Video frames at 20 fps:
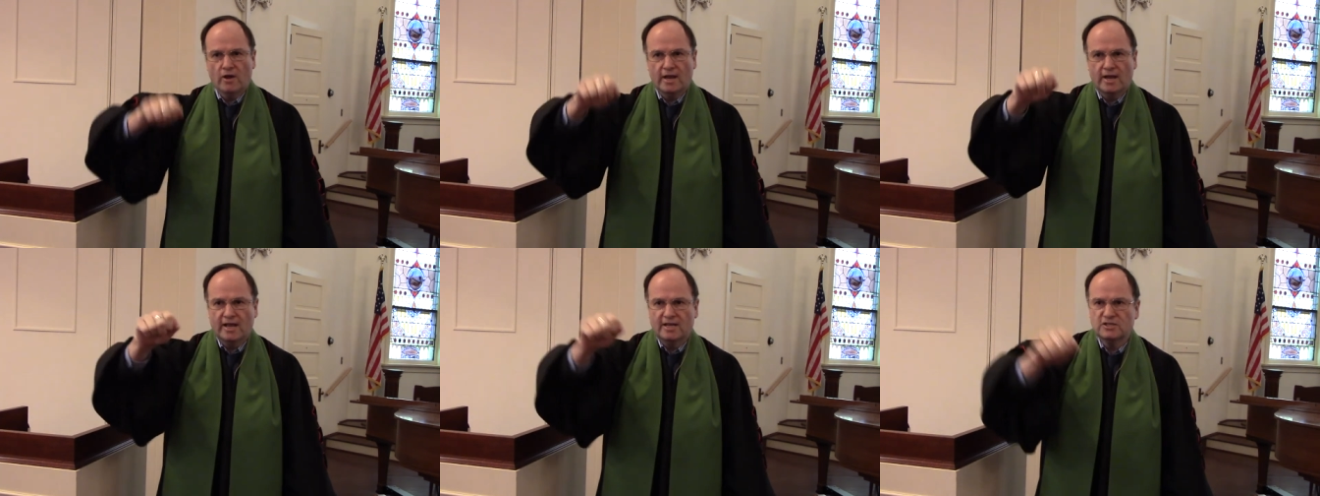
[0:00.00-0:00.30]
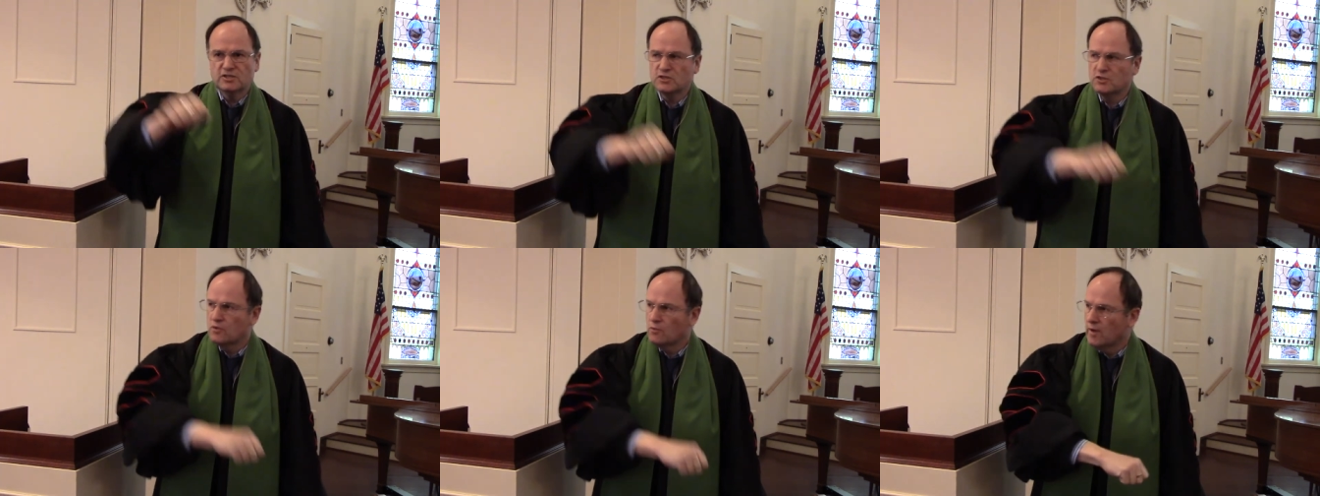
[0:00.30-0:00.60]
and I
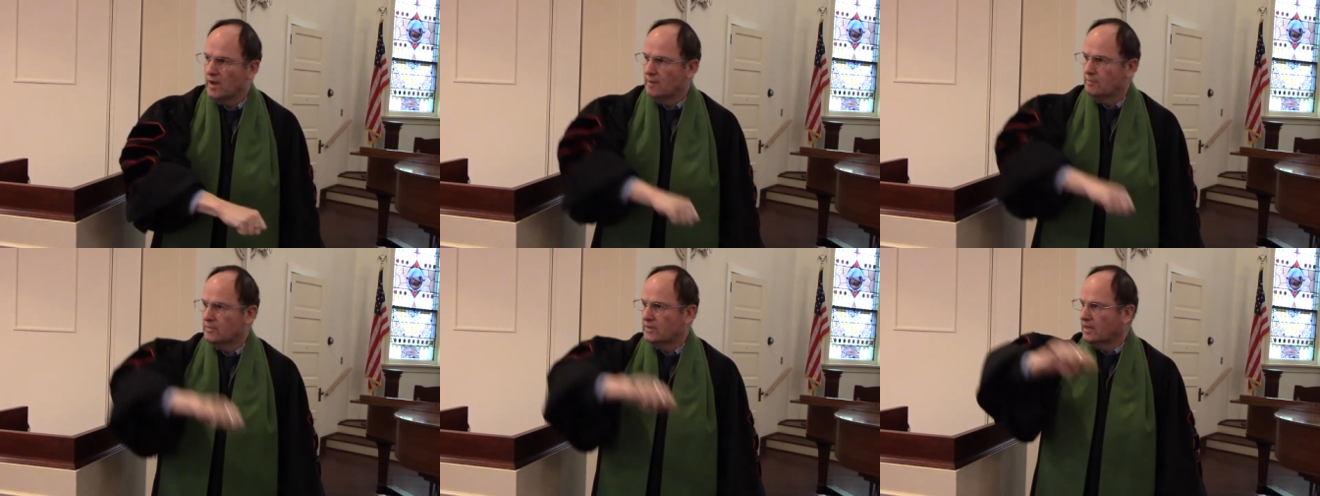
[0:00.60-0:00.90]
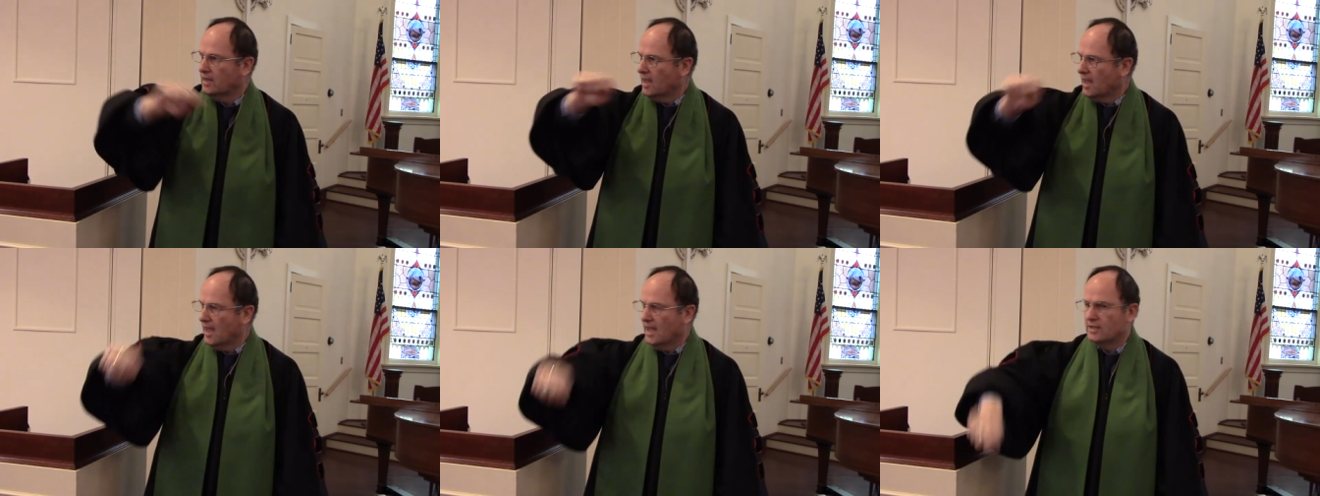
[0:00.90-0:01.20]
scraped
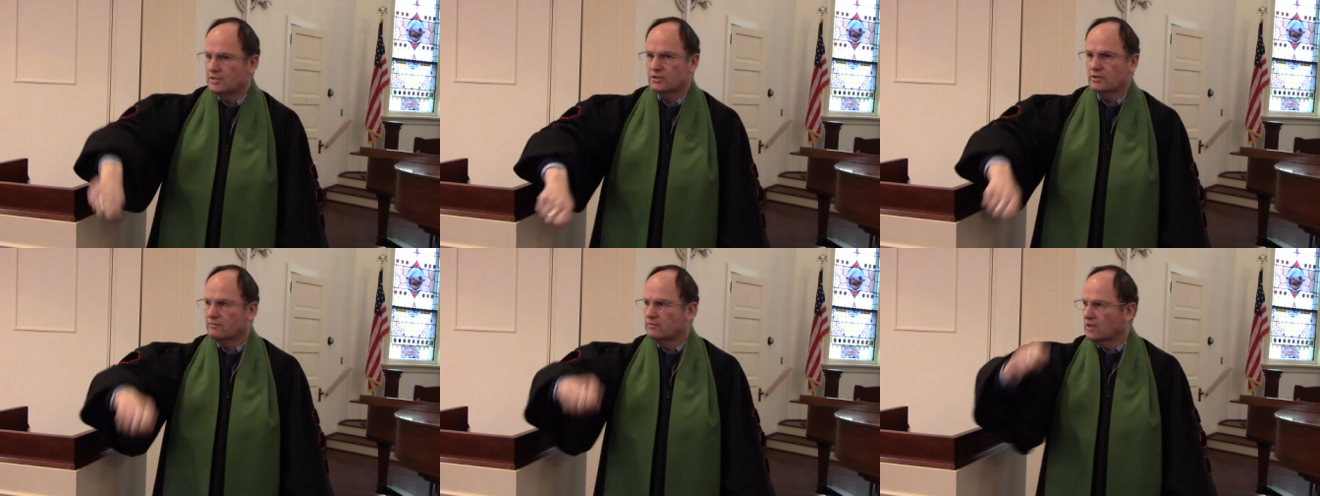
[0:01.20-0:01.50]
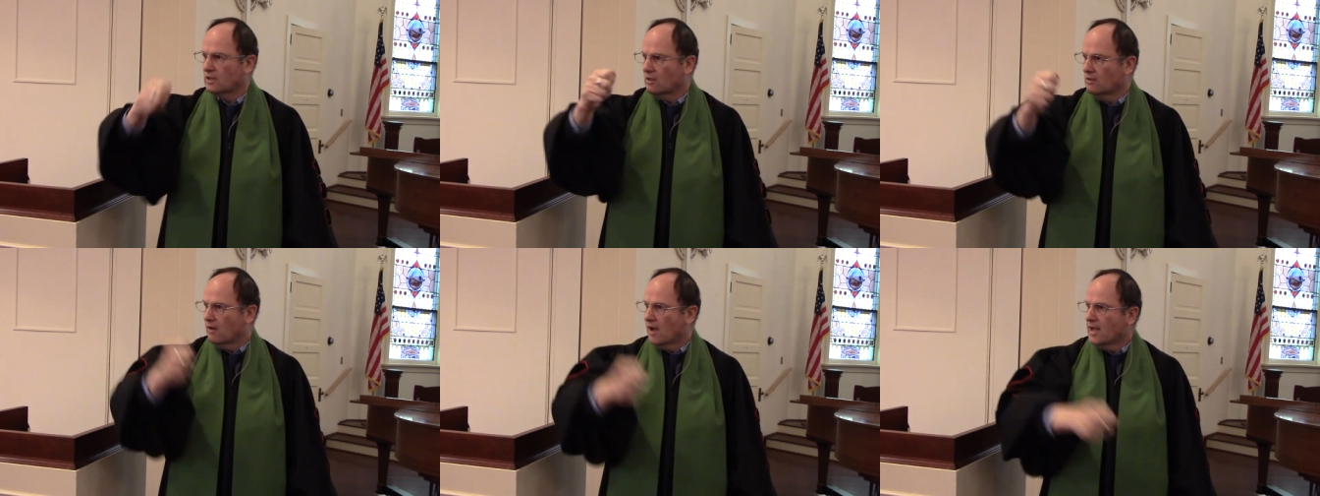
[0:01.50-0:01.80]
the edge of the
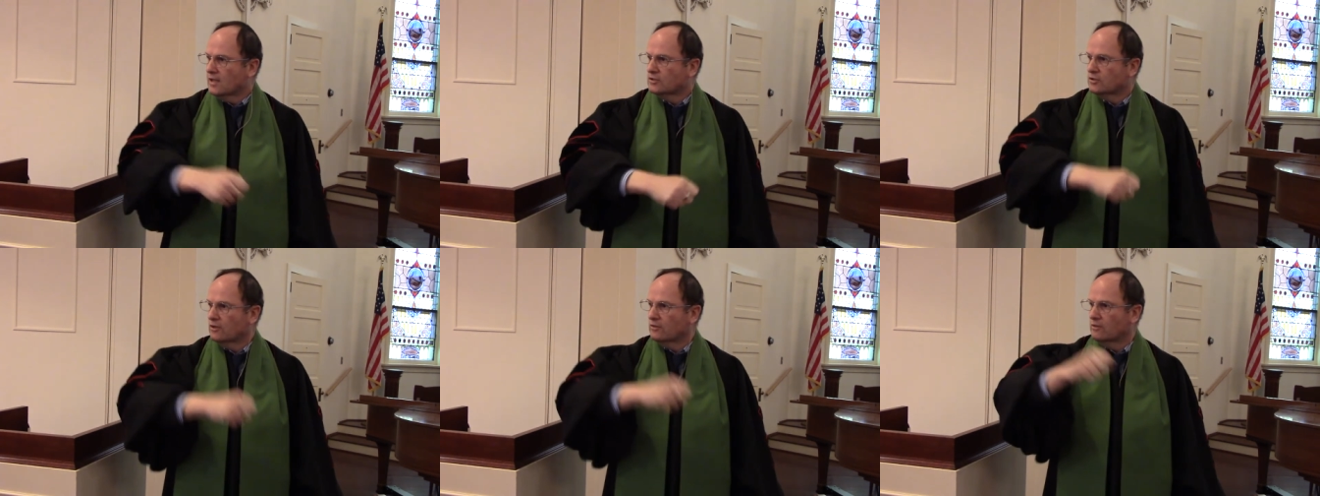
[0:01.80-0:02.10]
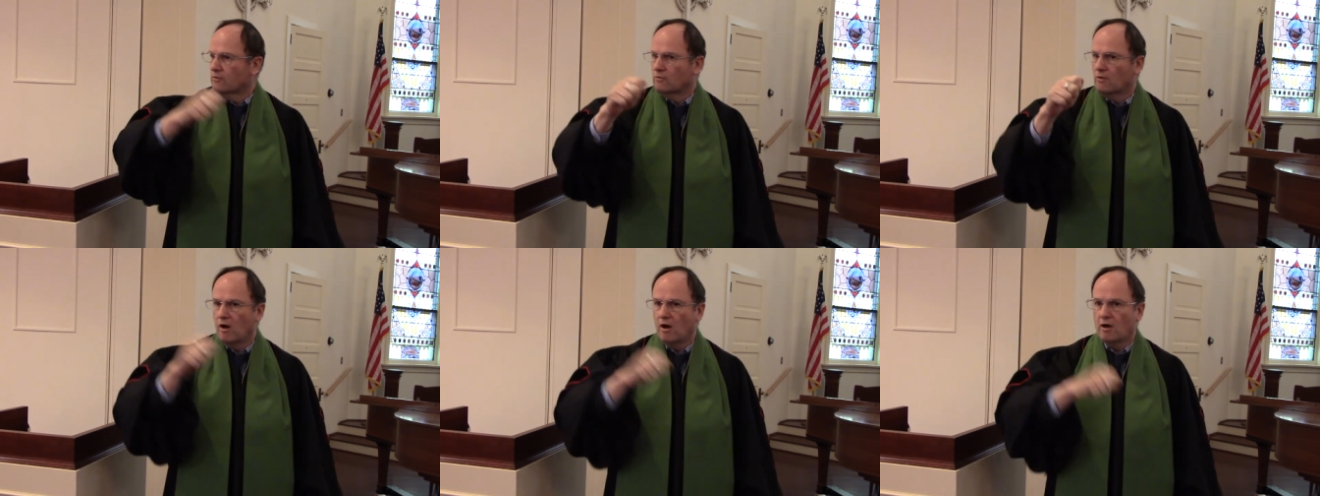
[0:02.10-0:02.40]
glass on the
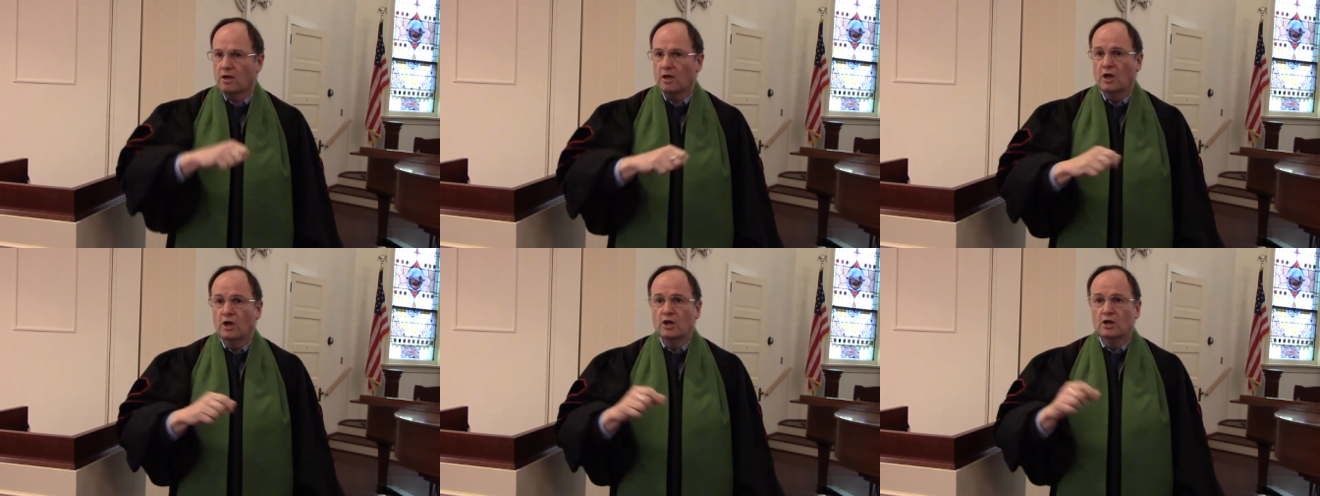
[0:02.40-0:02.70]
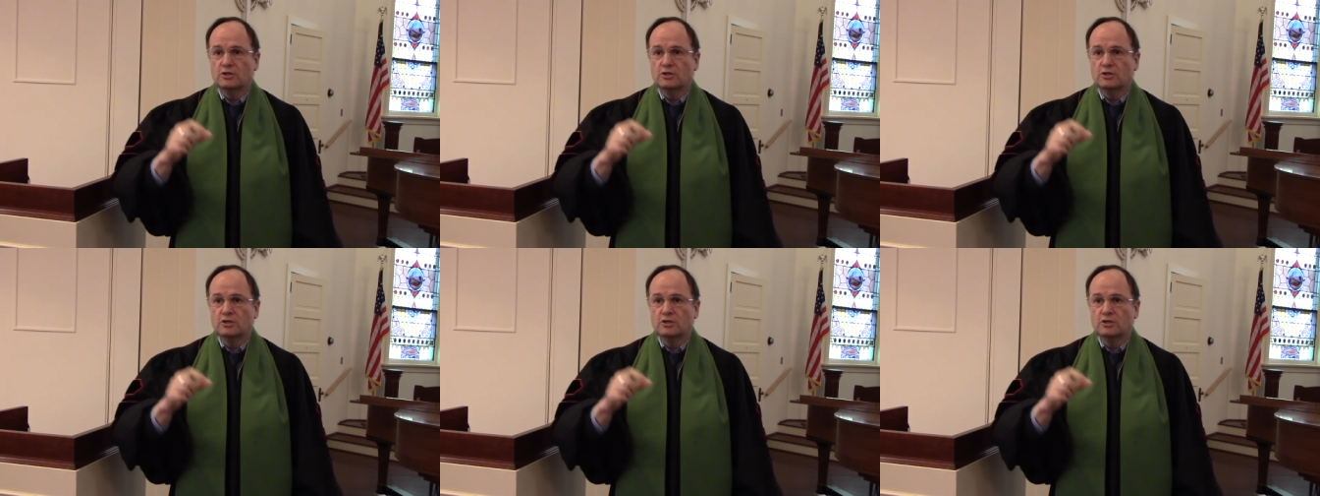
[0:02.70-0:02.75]
rock